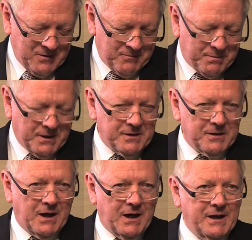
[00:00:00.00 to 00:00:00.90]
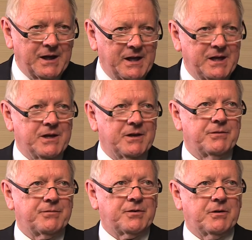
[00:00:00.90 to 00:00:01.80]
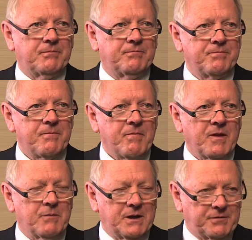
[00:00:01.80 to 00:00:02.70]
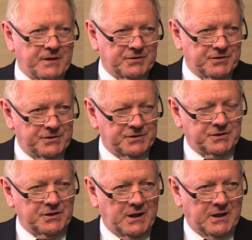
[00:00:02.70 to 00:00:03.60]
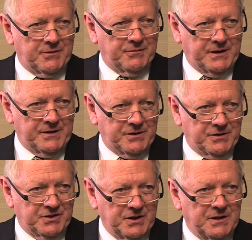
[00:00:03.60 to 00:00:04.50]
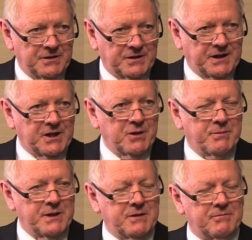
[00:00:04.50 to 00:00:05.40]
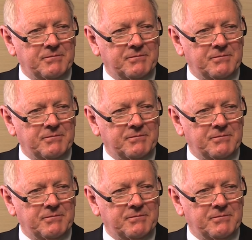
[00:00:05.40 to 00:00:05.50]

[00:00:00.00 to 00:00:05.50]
but I hear from manufacturers and vendors that are getting a bit